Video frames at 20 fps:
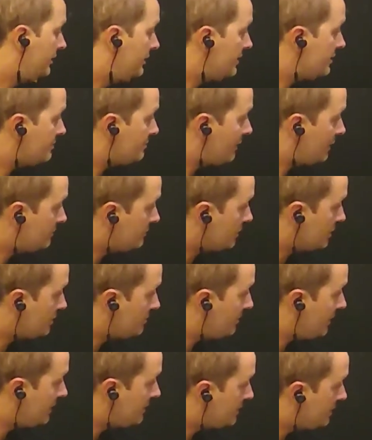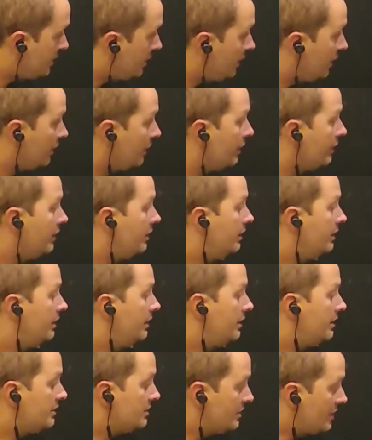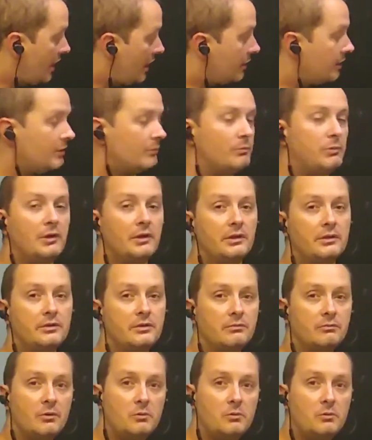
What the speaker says: this metric space here is not complete.